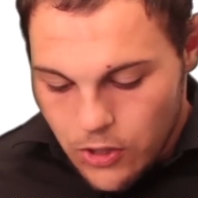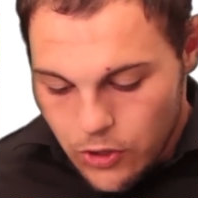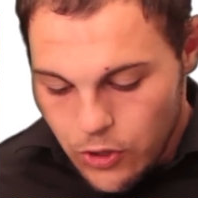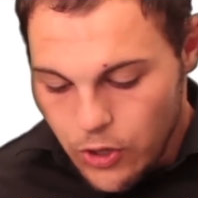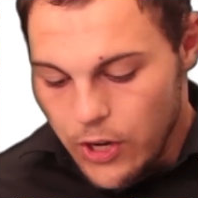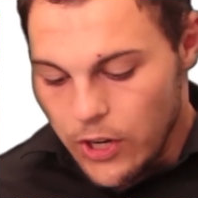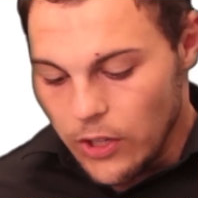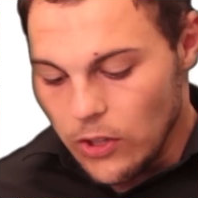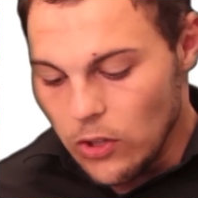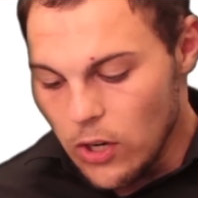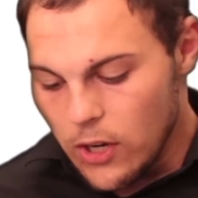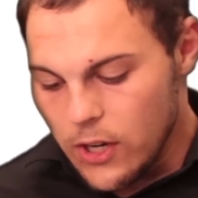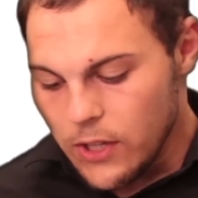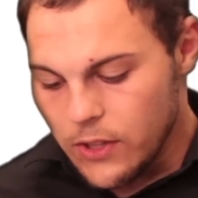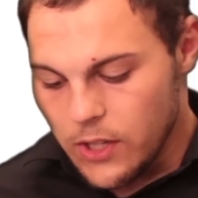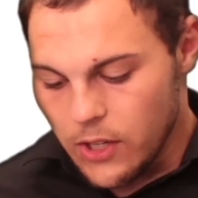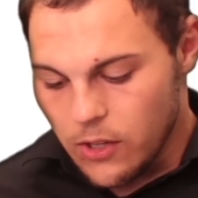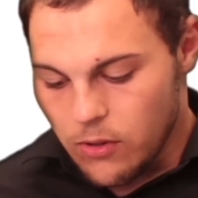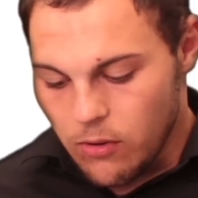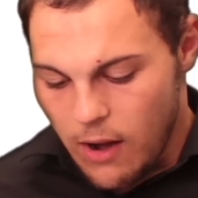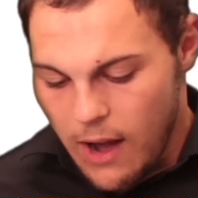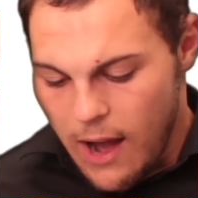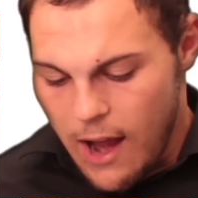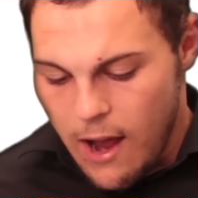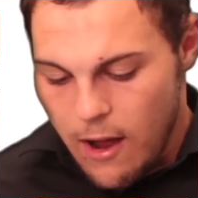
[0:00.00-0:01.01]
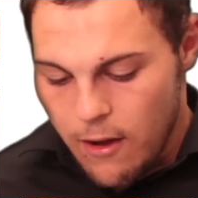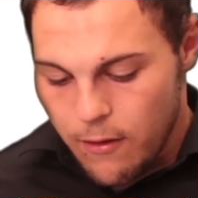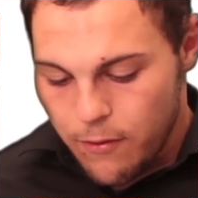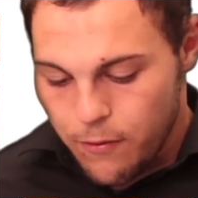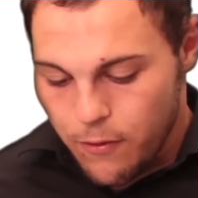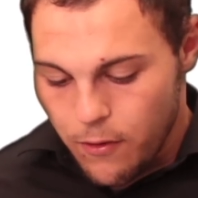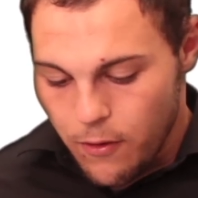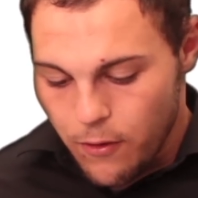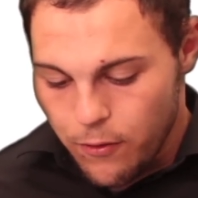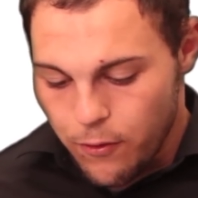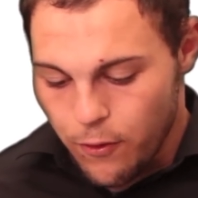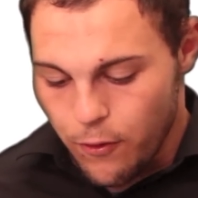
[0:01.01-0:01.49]
You can look at the
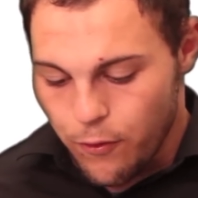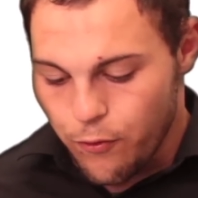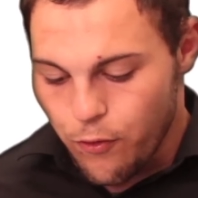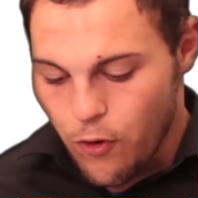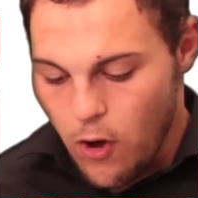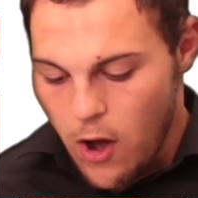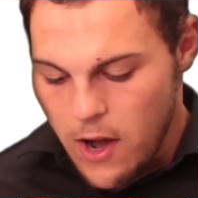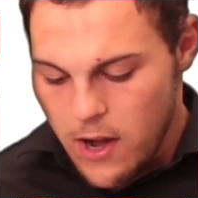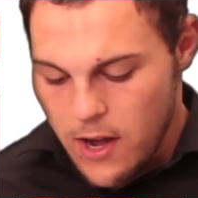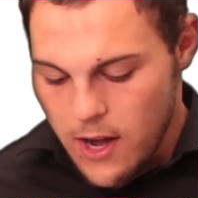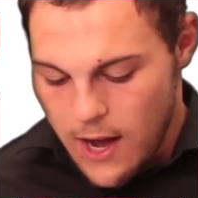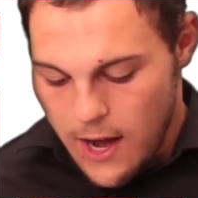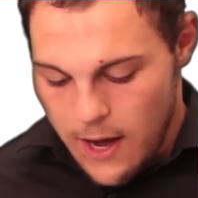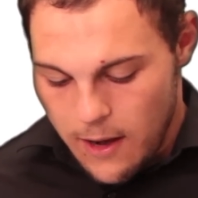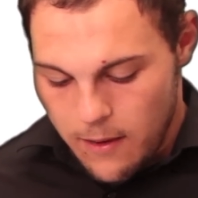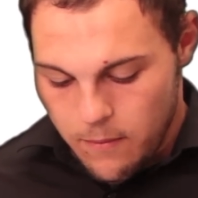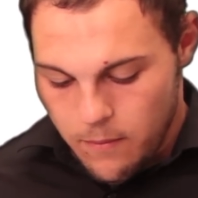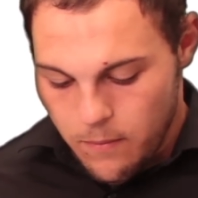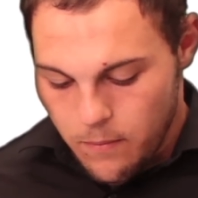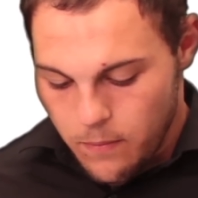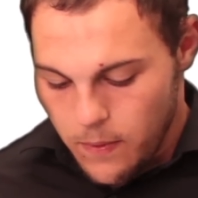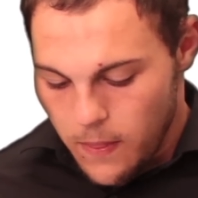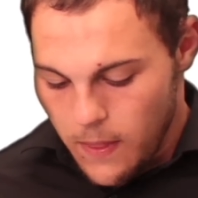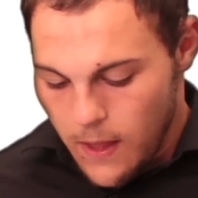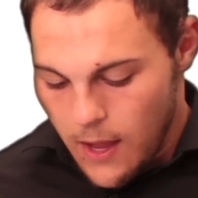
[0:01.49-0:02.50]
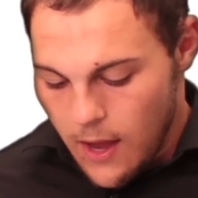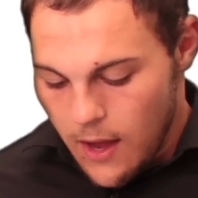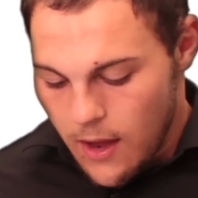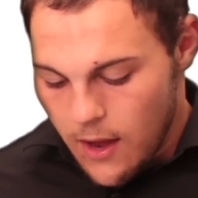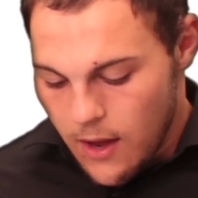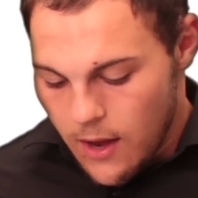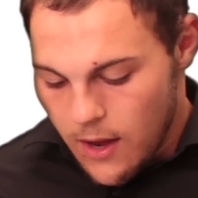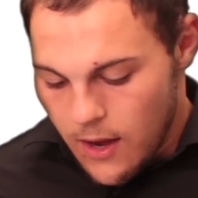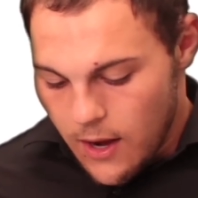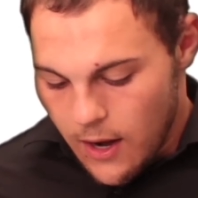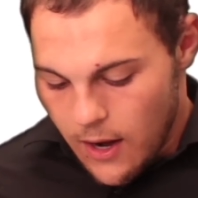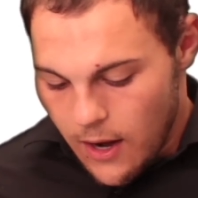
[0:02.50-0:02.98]
graph for Friday
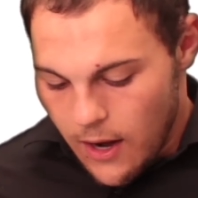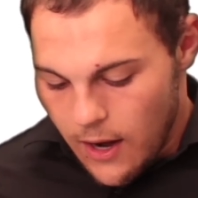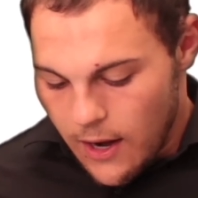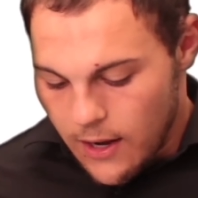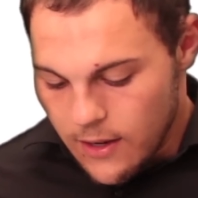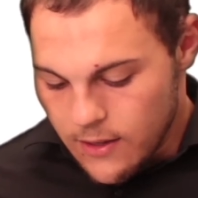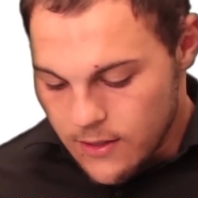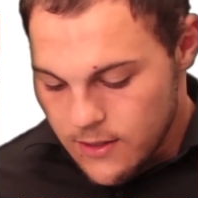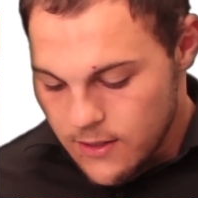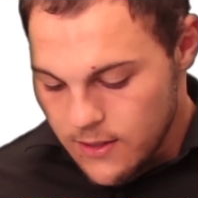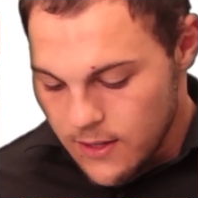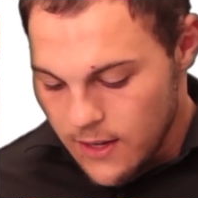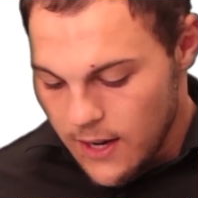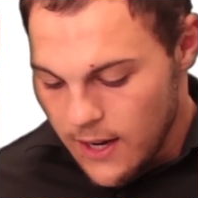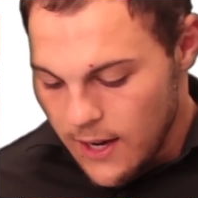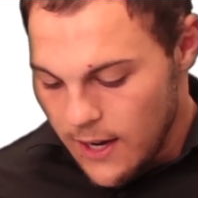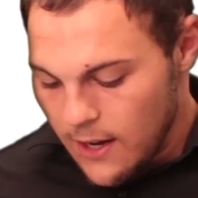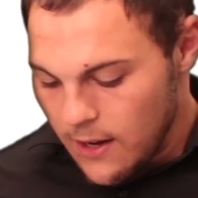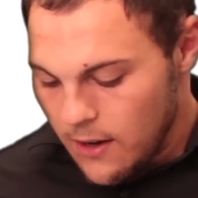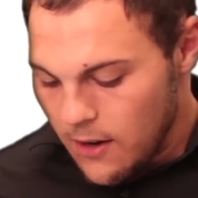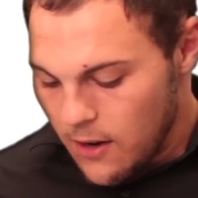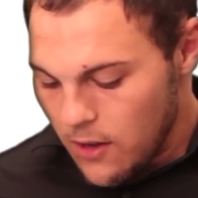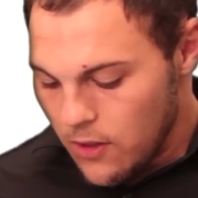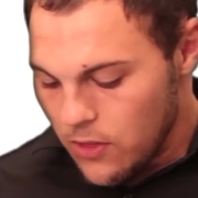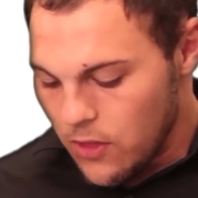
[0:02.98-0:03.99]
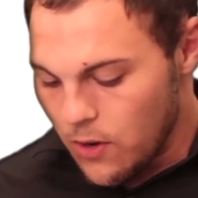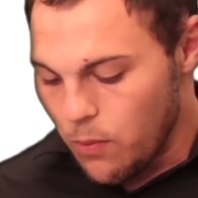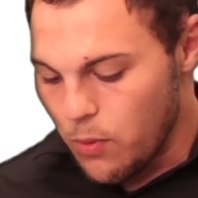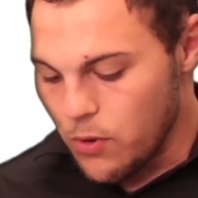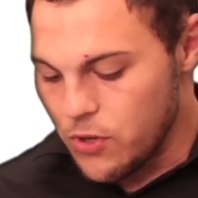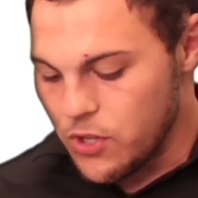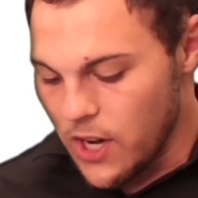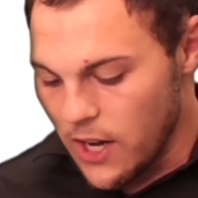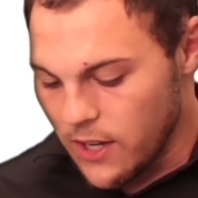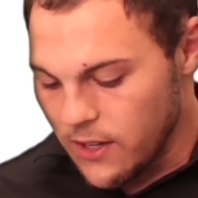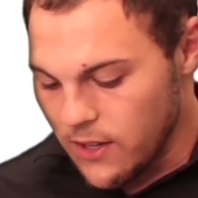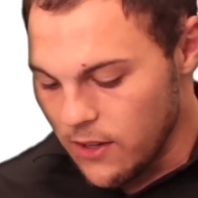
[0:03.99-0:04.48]
and see the
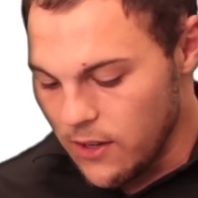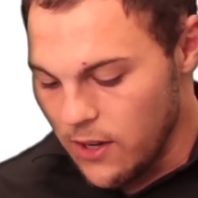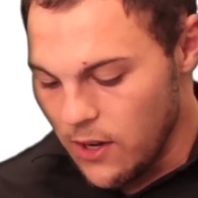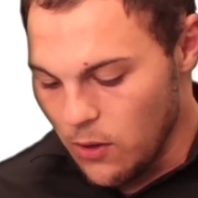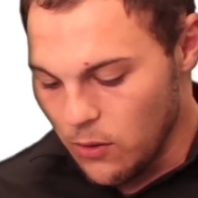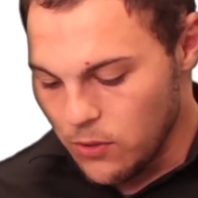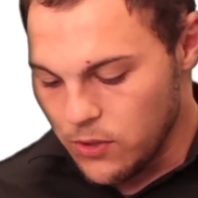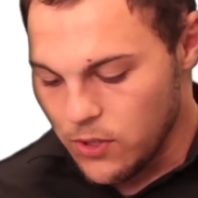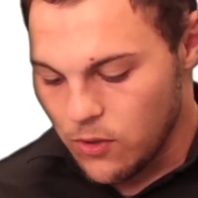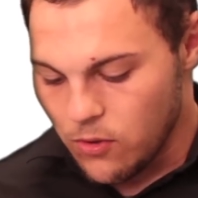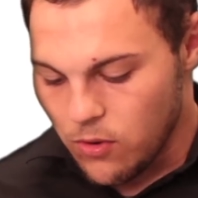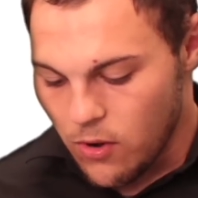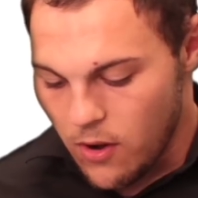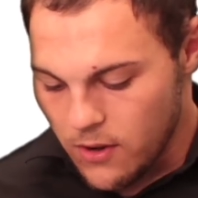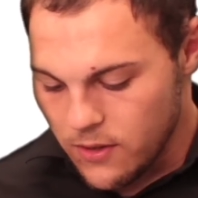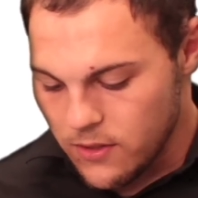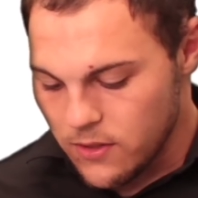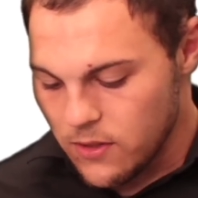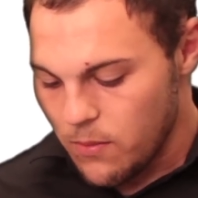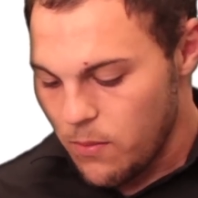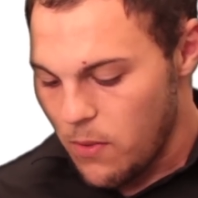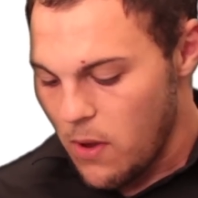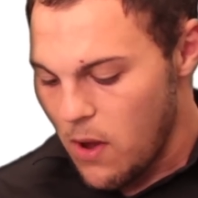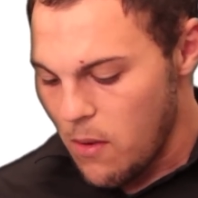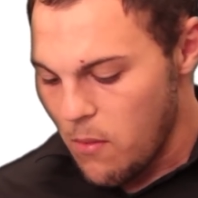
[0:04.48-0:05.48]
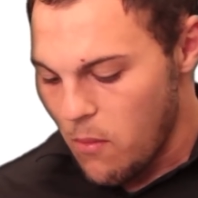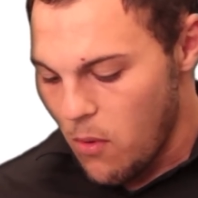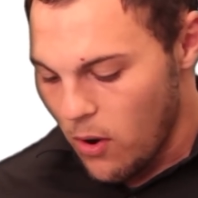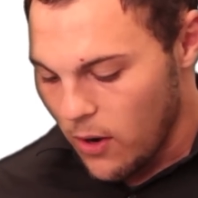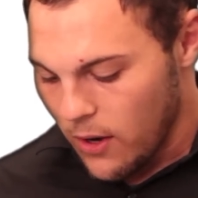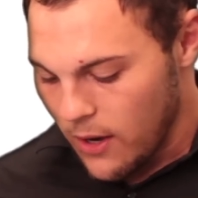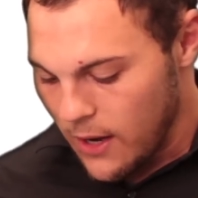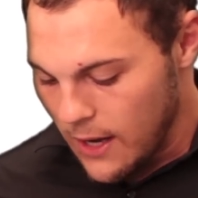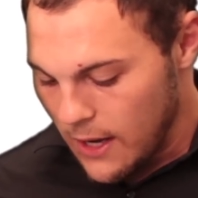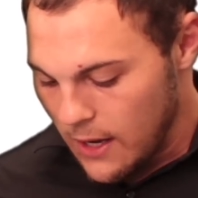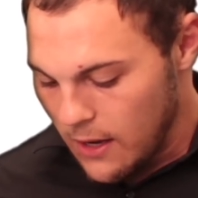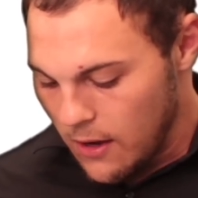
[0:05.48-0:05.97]
projected yields across the bond
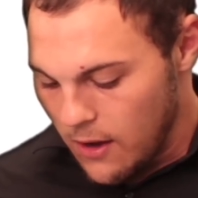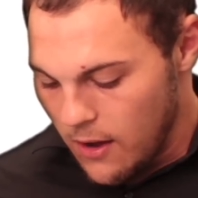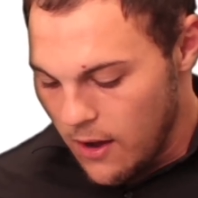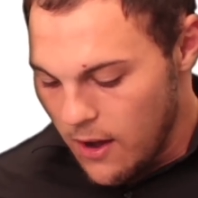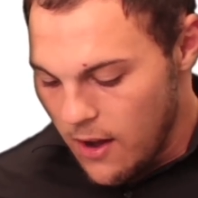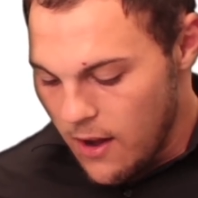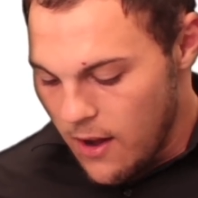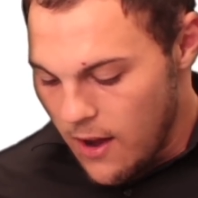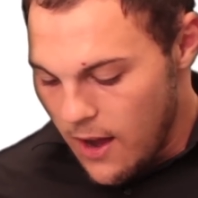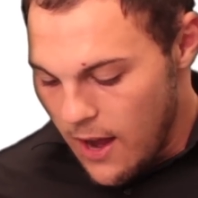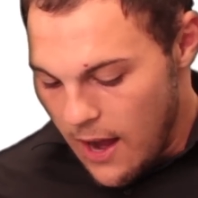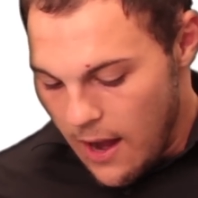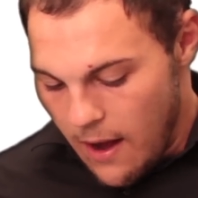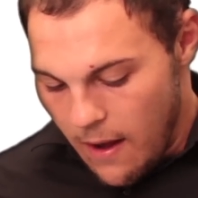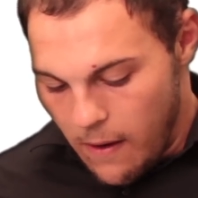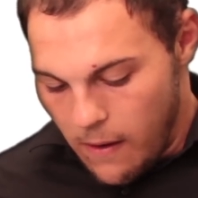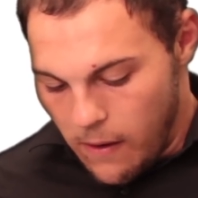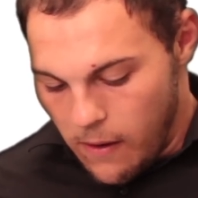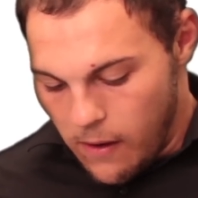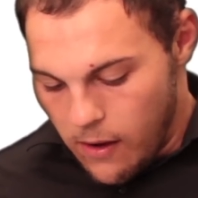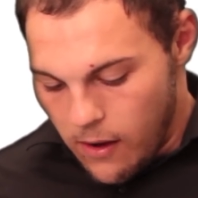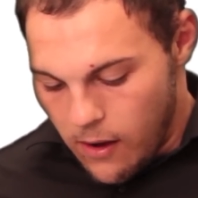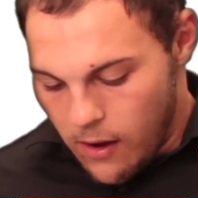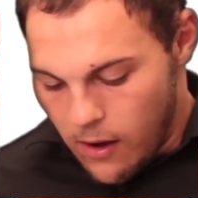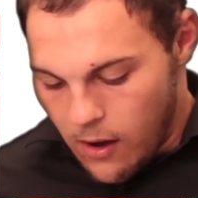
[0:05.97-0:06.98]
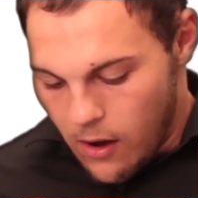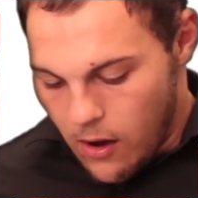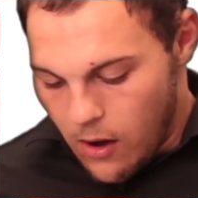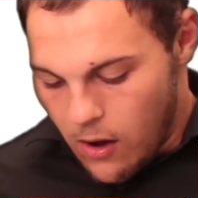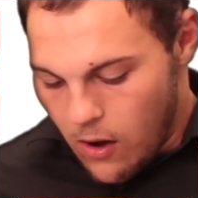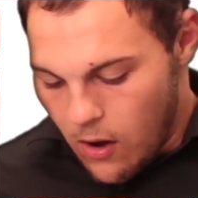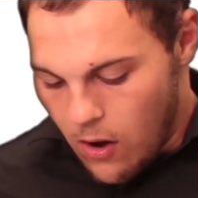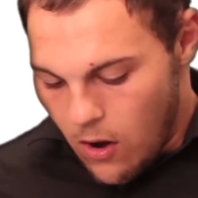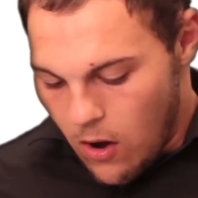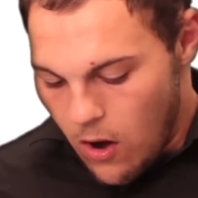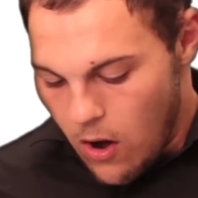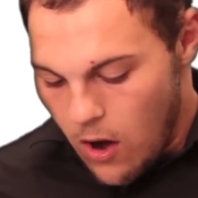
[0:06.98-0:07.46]
market
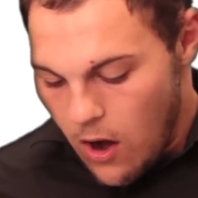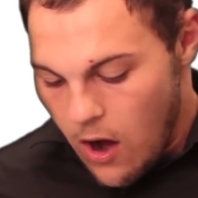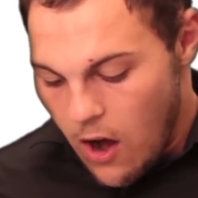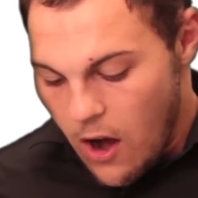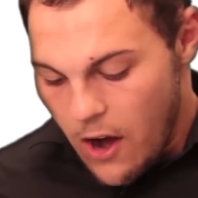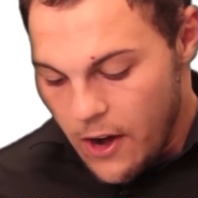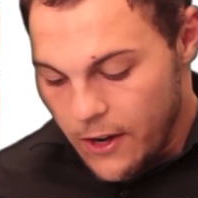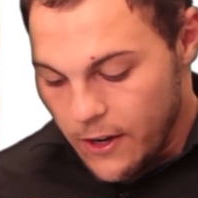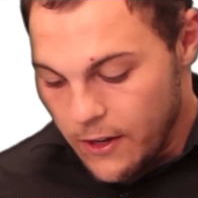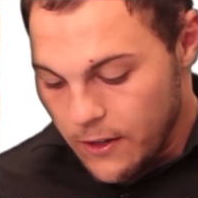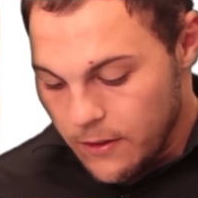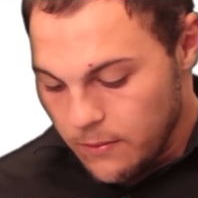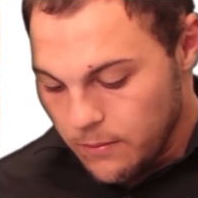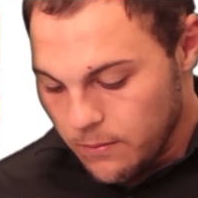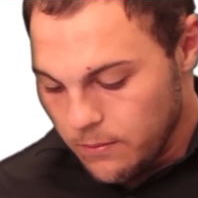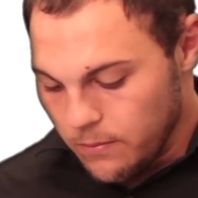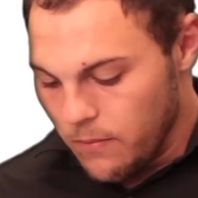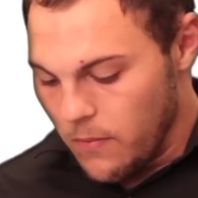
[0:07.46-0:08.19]
are higher.